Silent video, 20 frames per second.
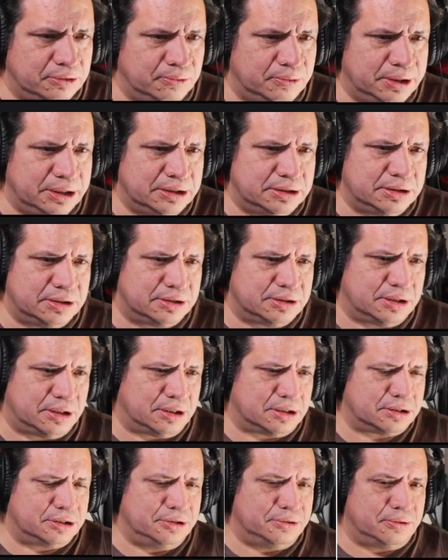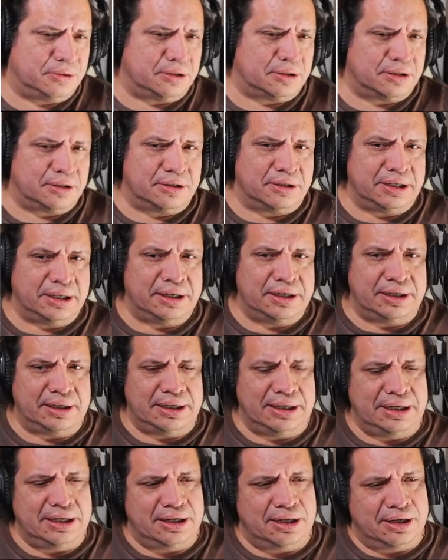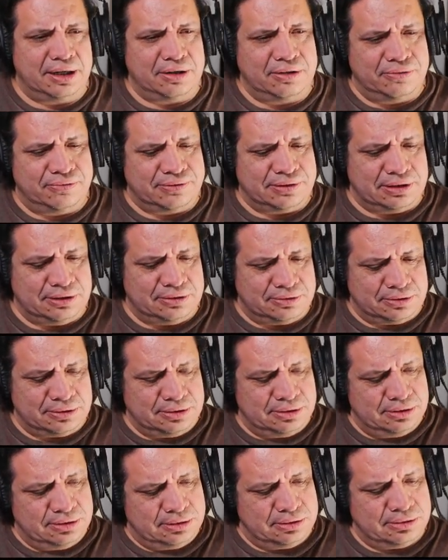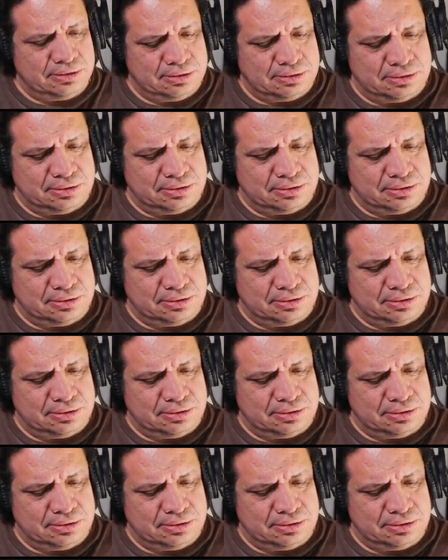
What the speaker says: And wait to talk to our AI overlord.